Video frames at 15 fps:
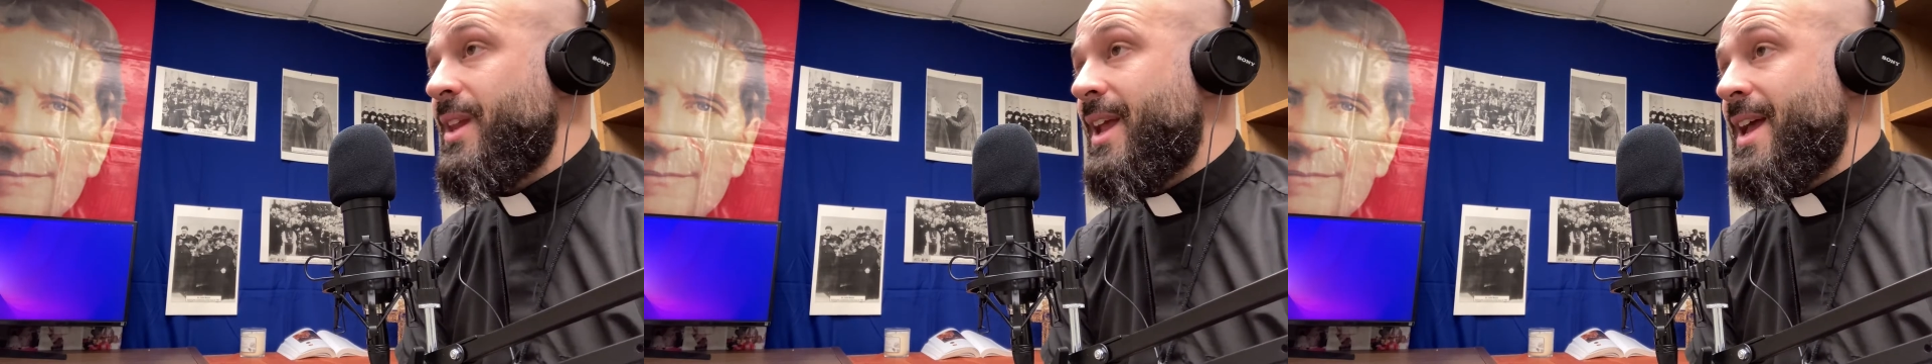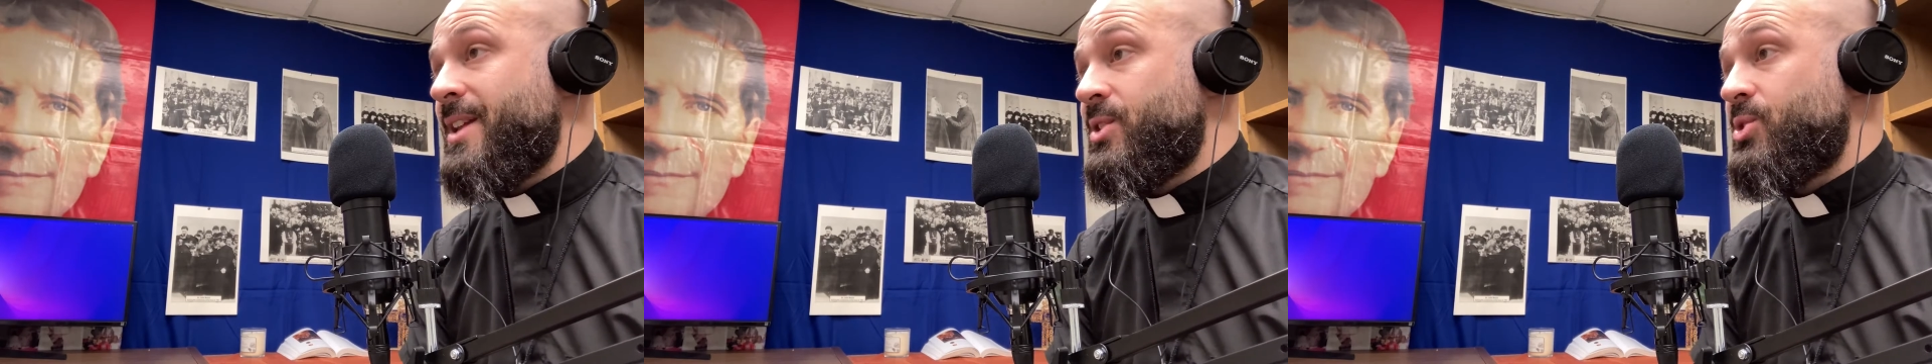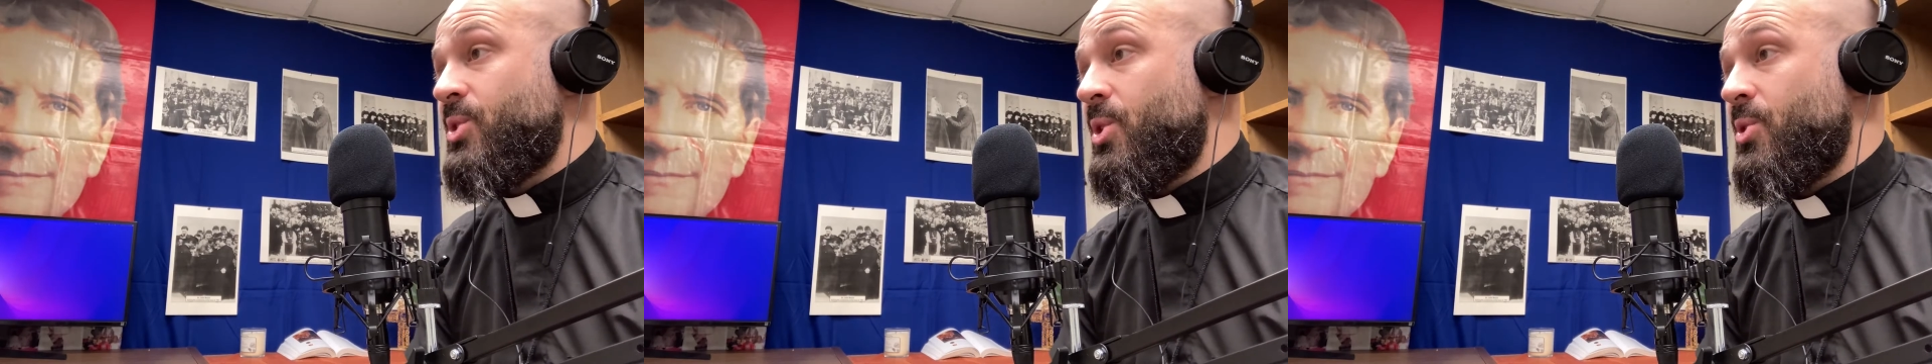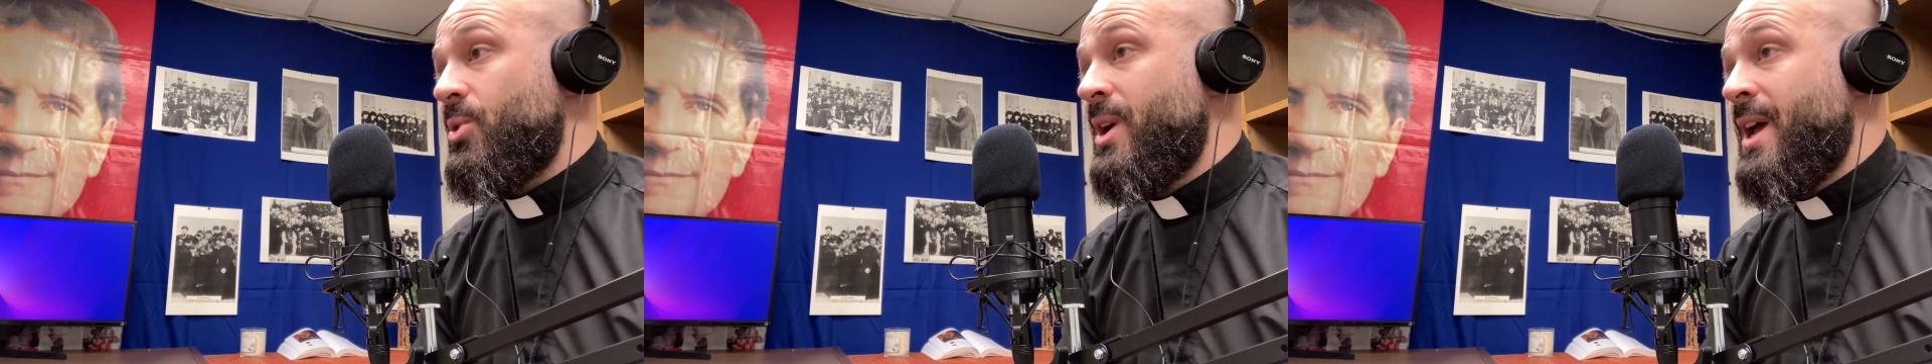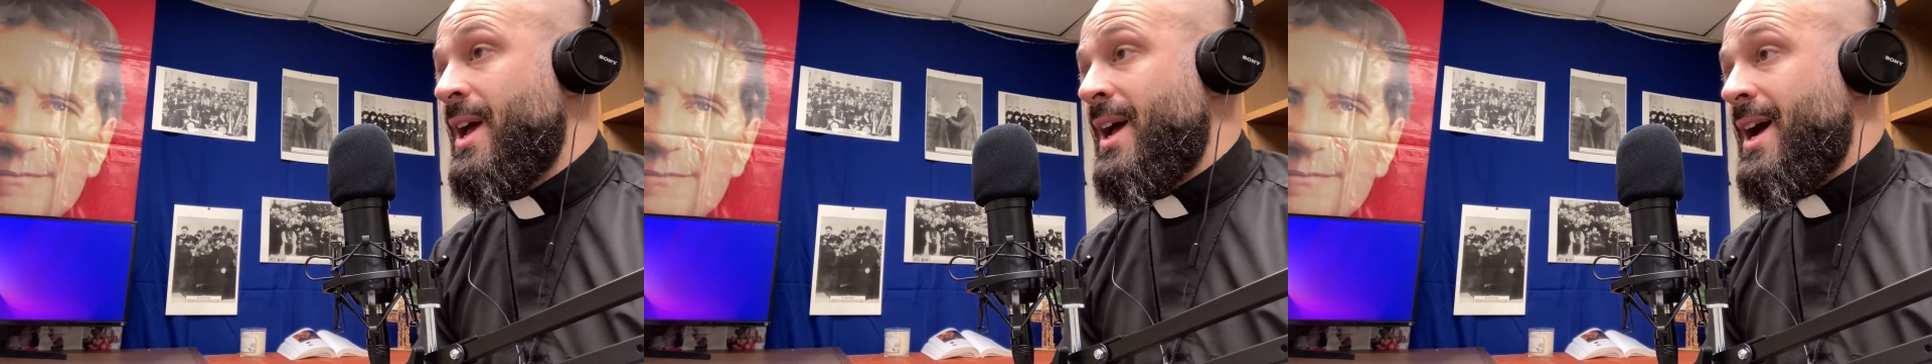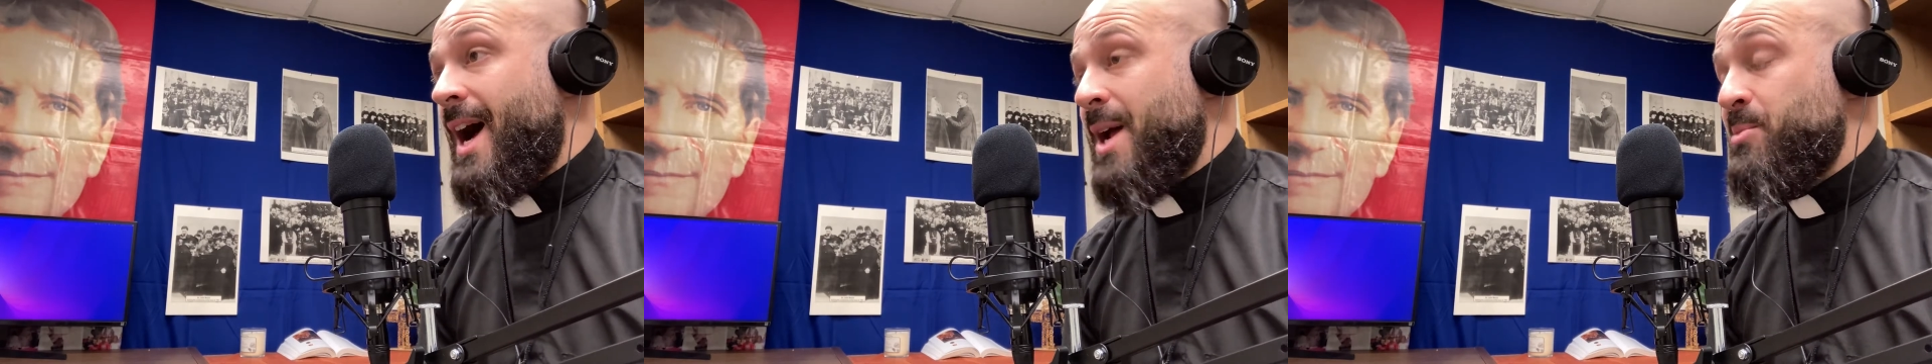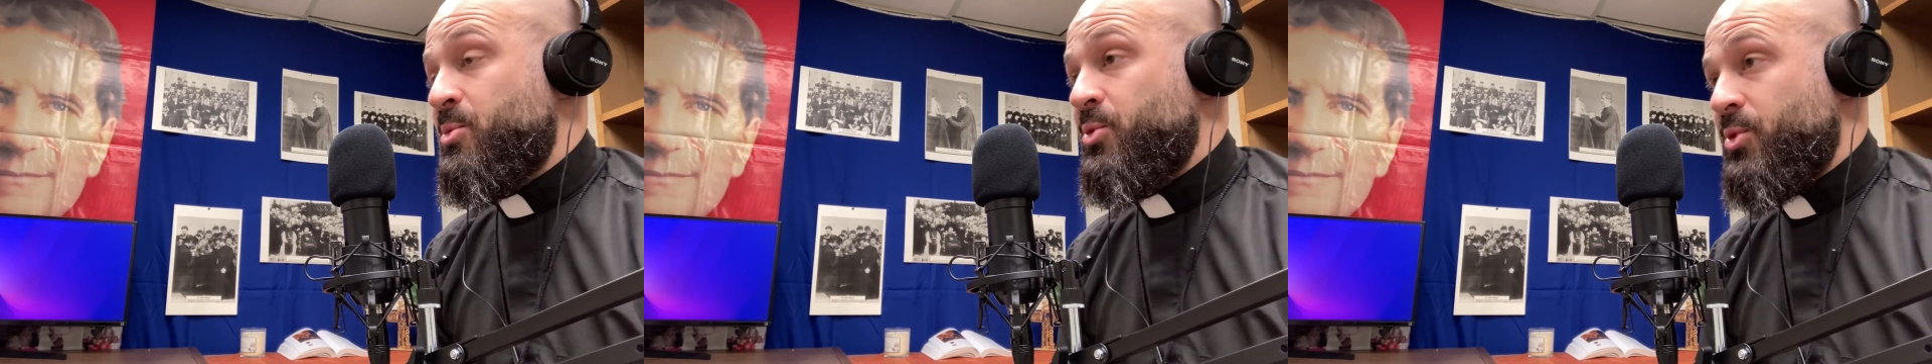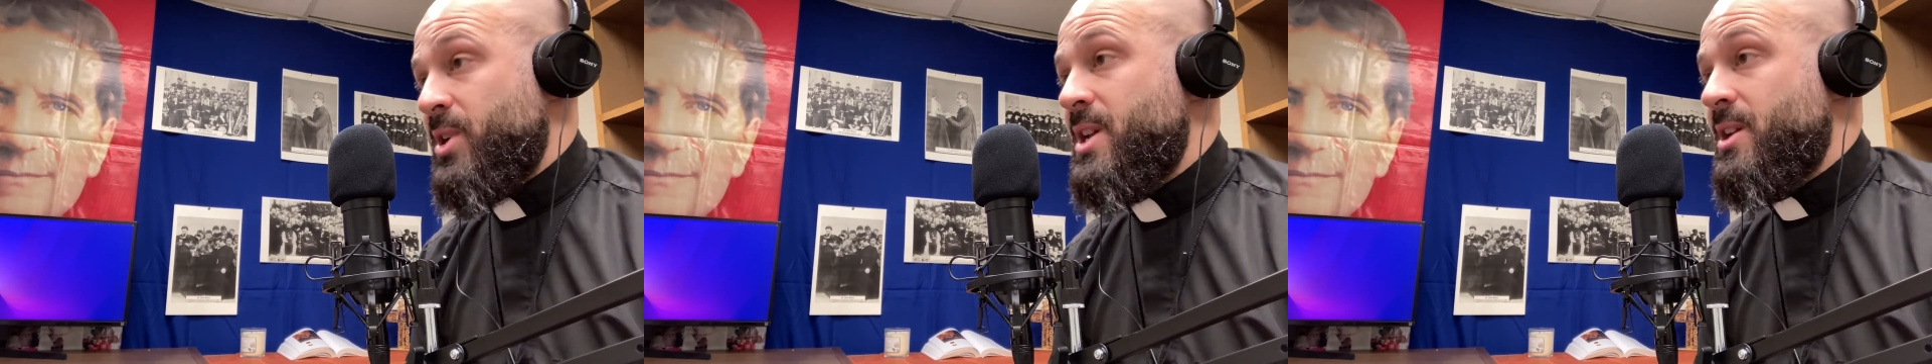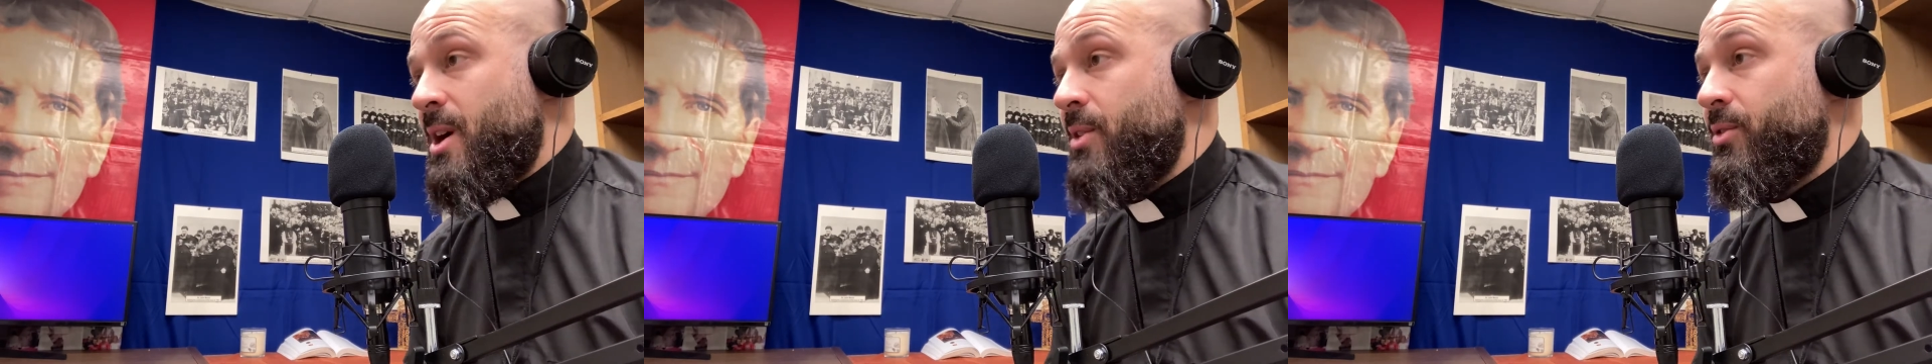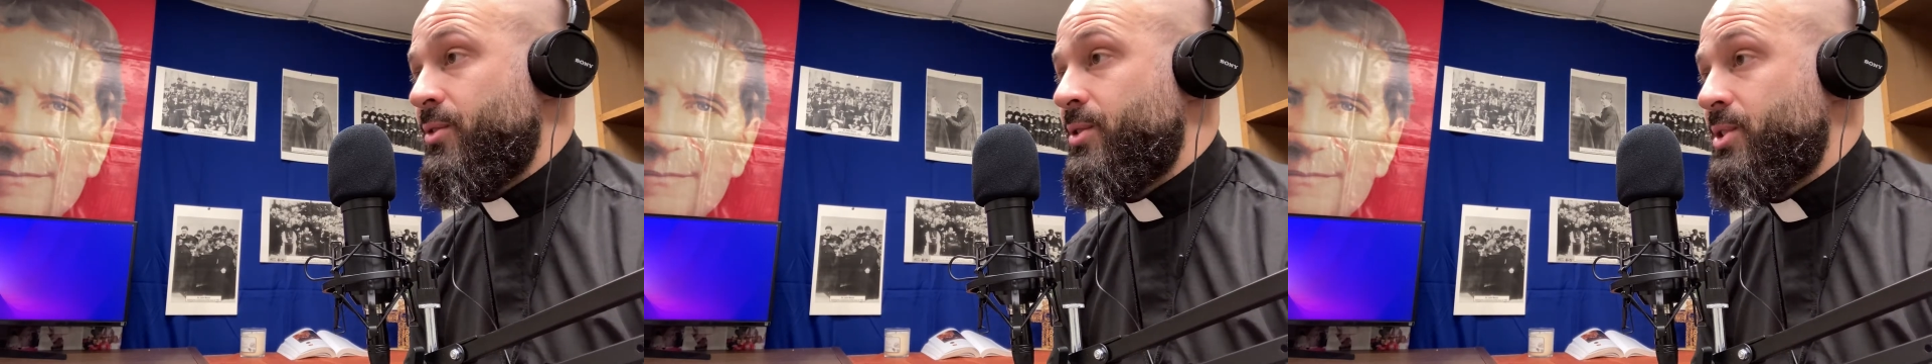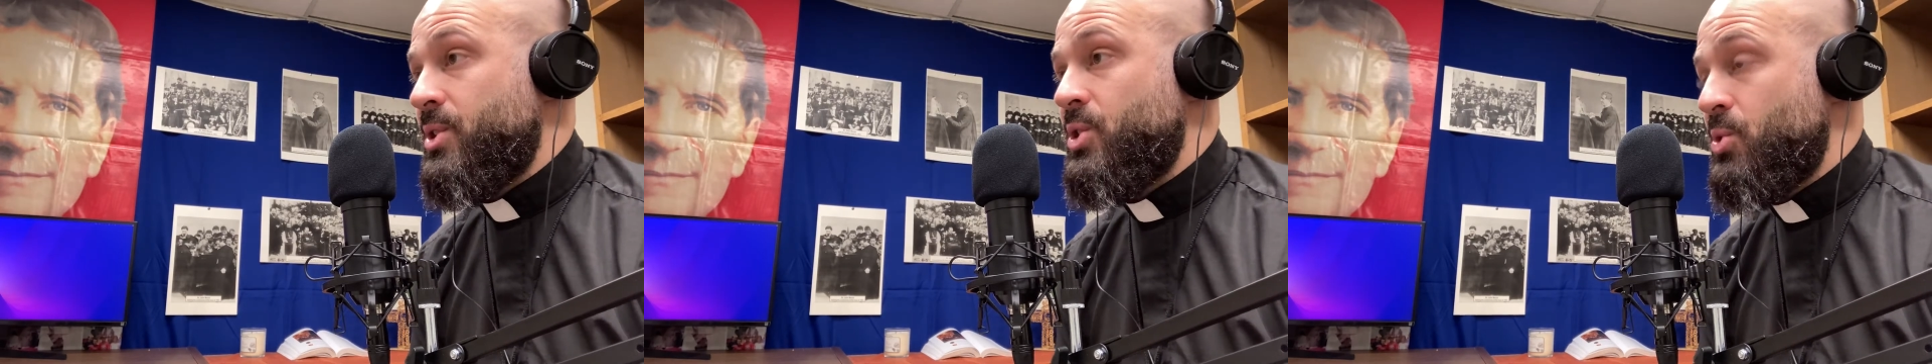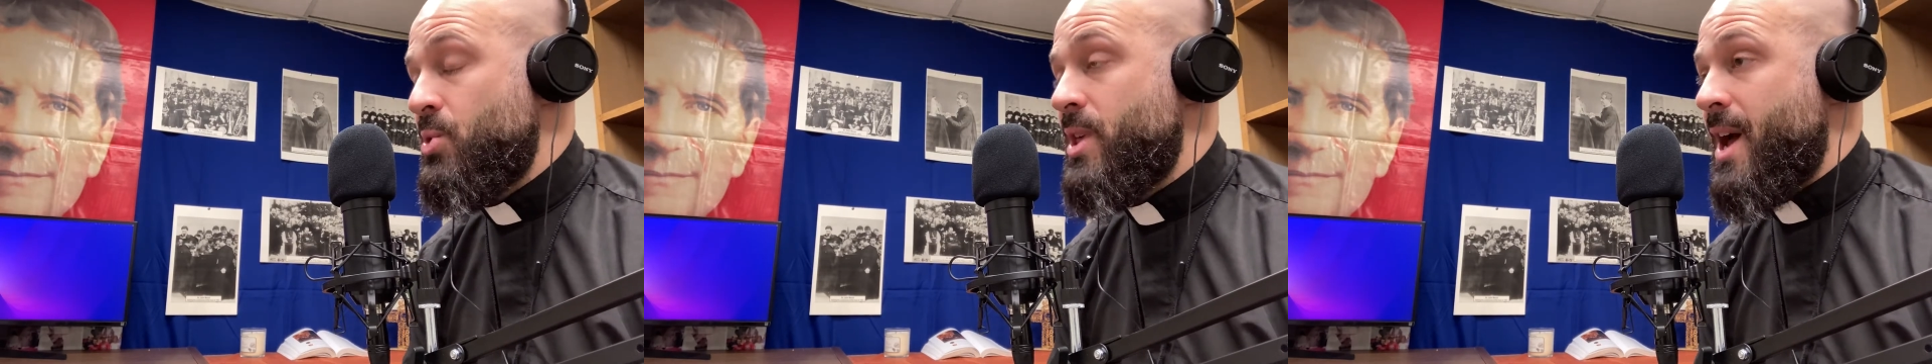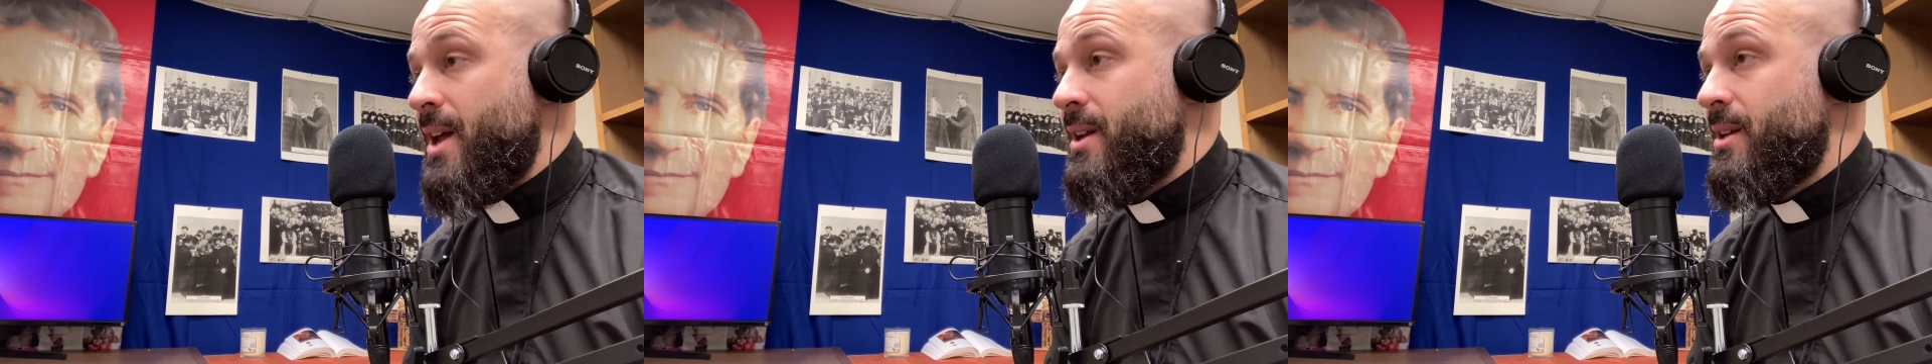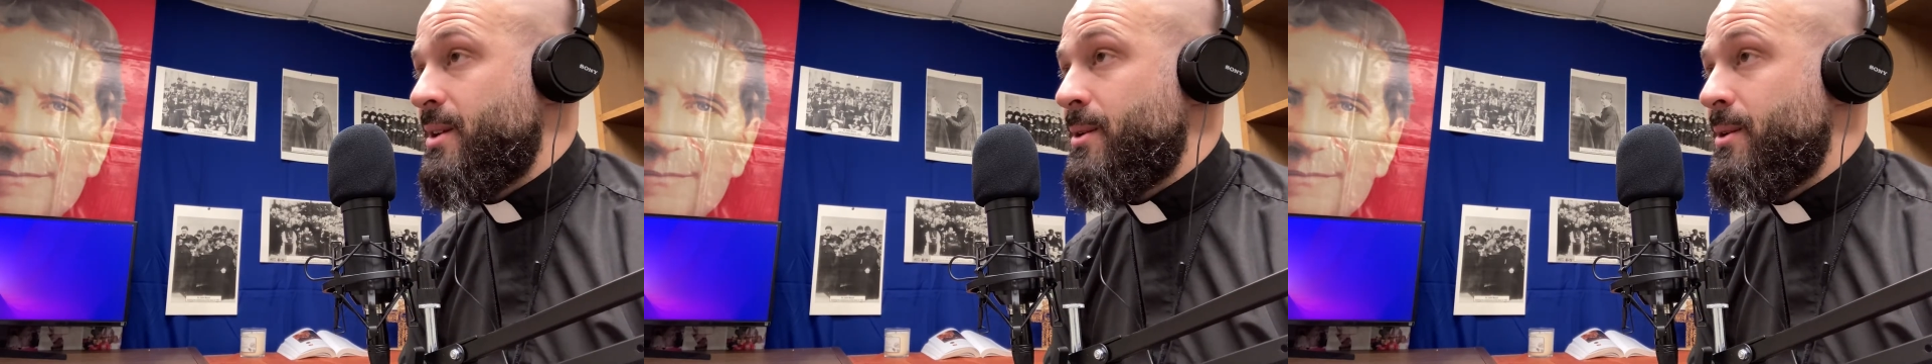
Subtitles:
And so I'm free enough to do that,